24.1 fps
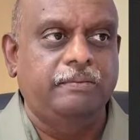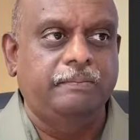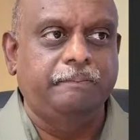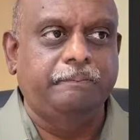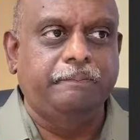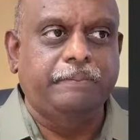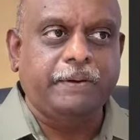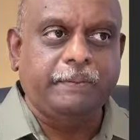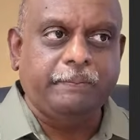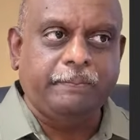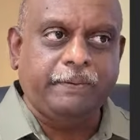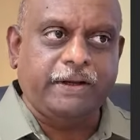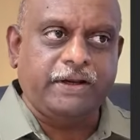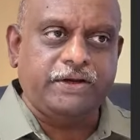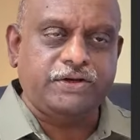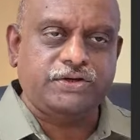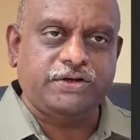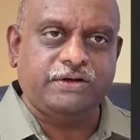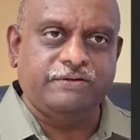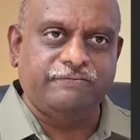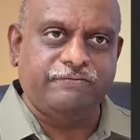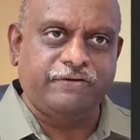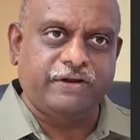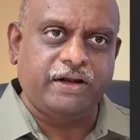
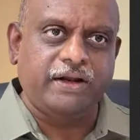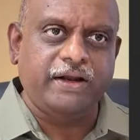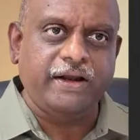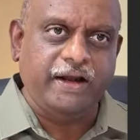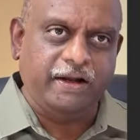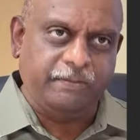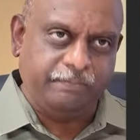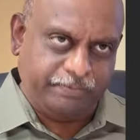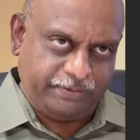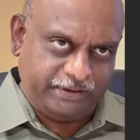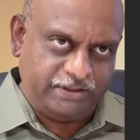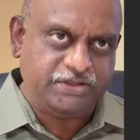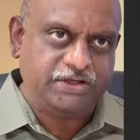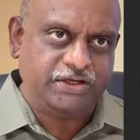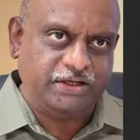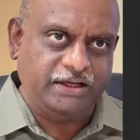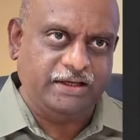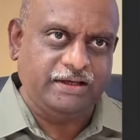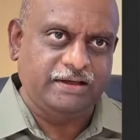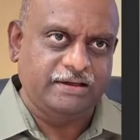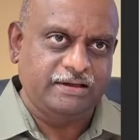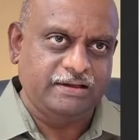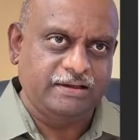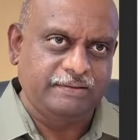Preparation for NEET
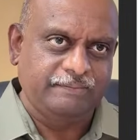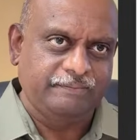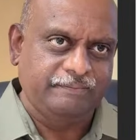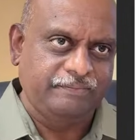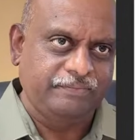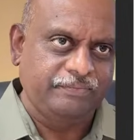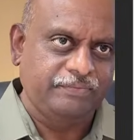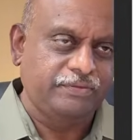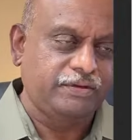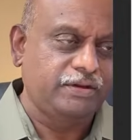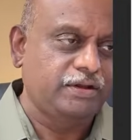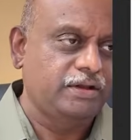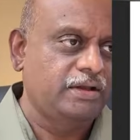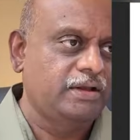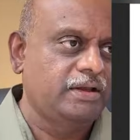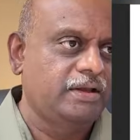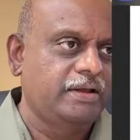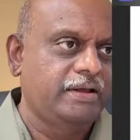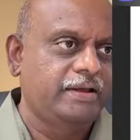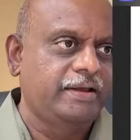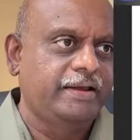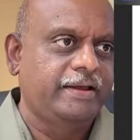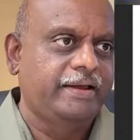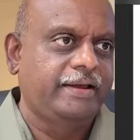PG
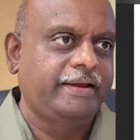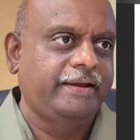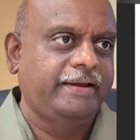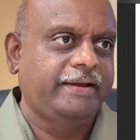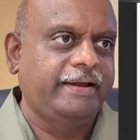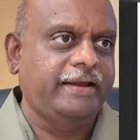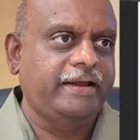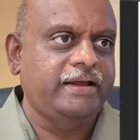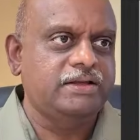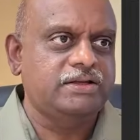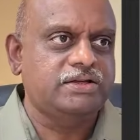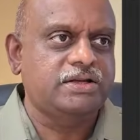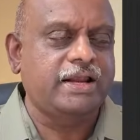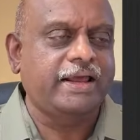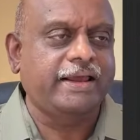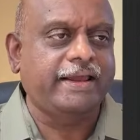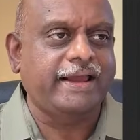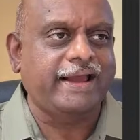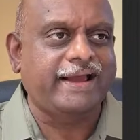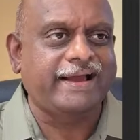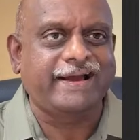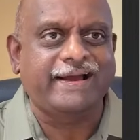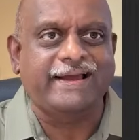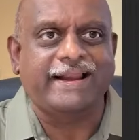is like
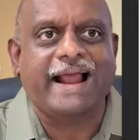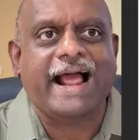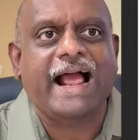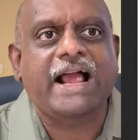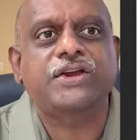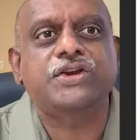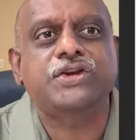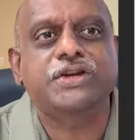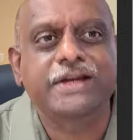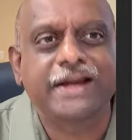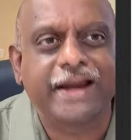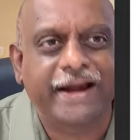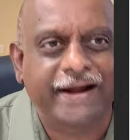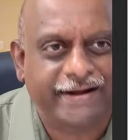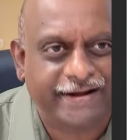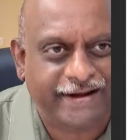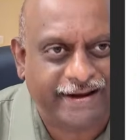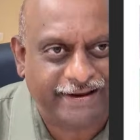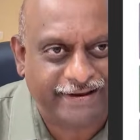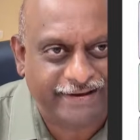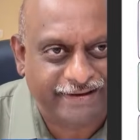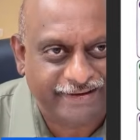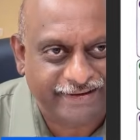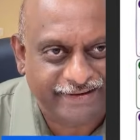a crash
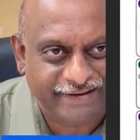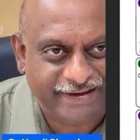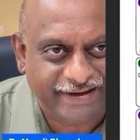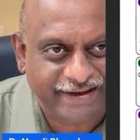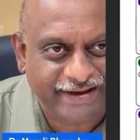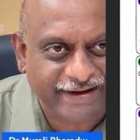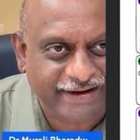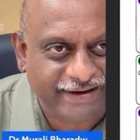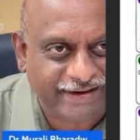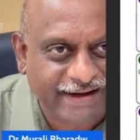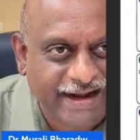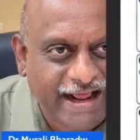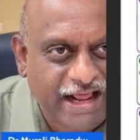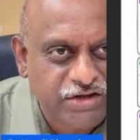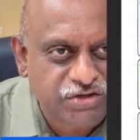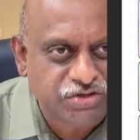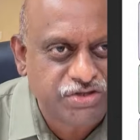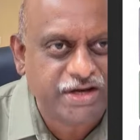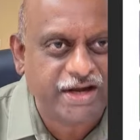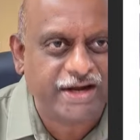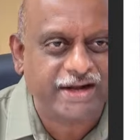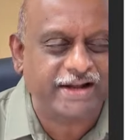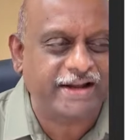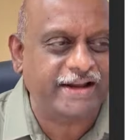dating. In crash
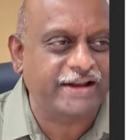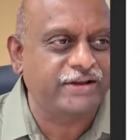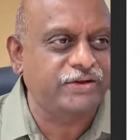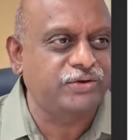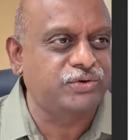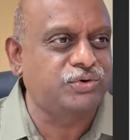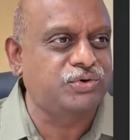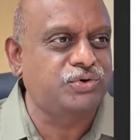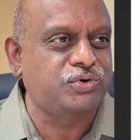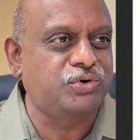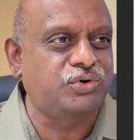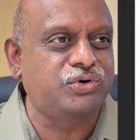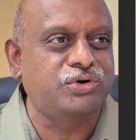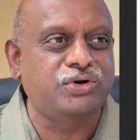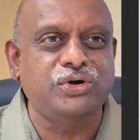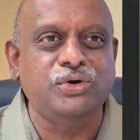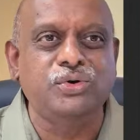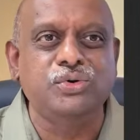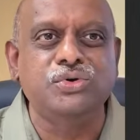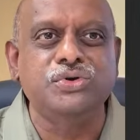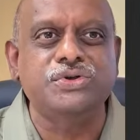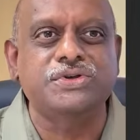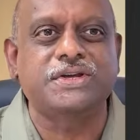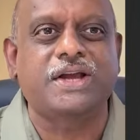dating, you don't
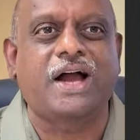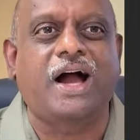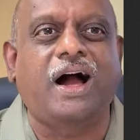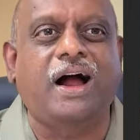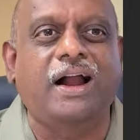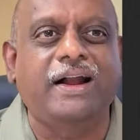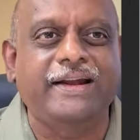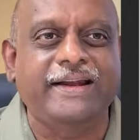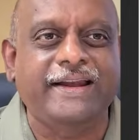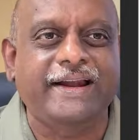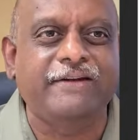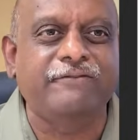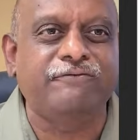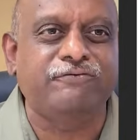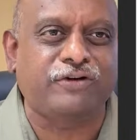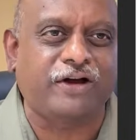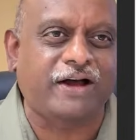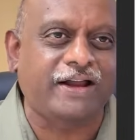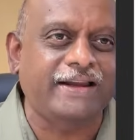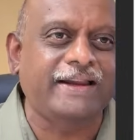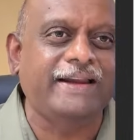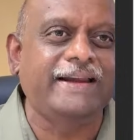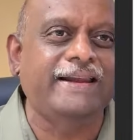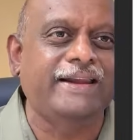lose heart and
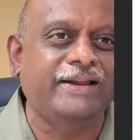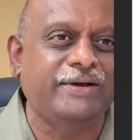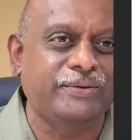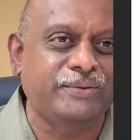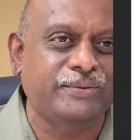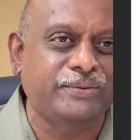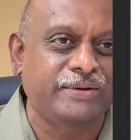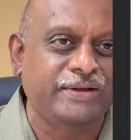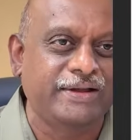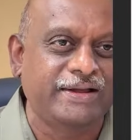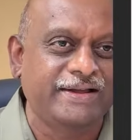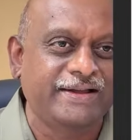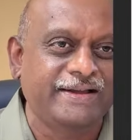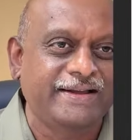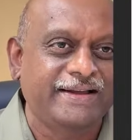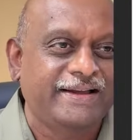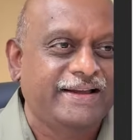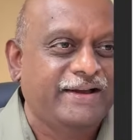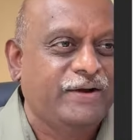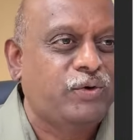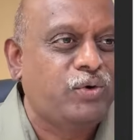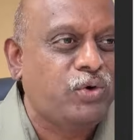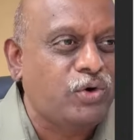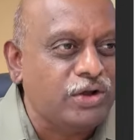fall in love.
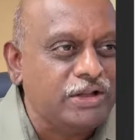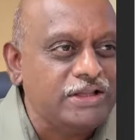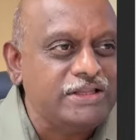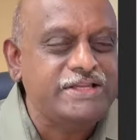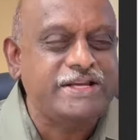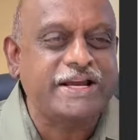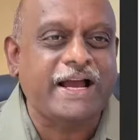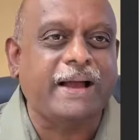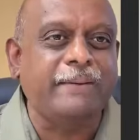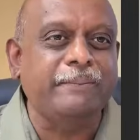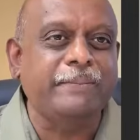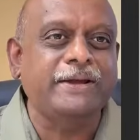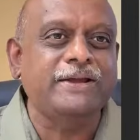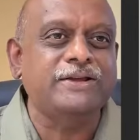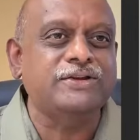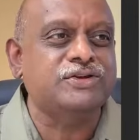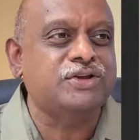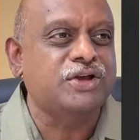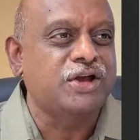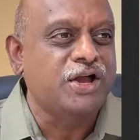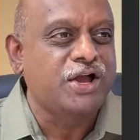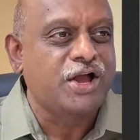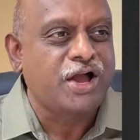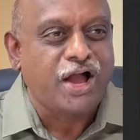Whole job is,
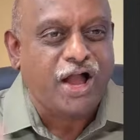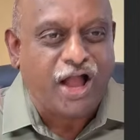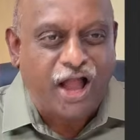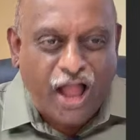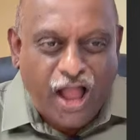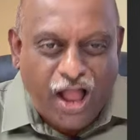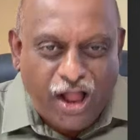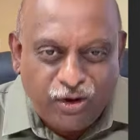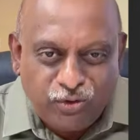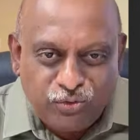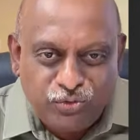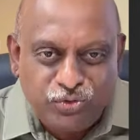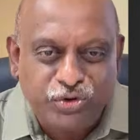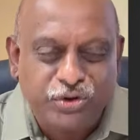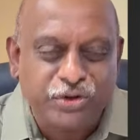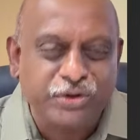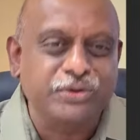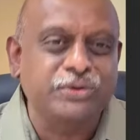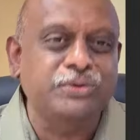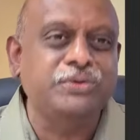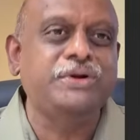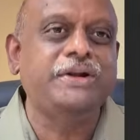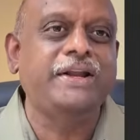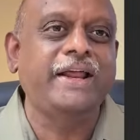how do
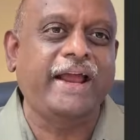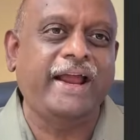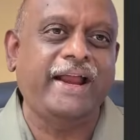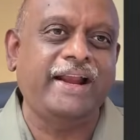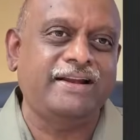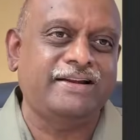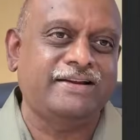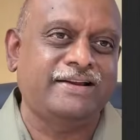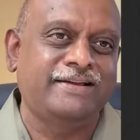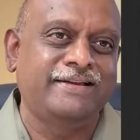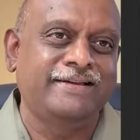you date?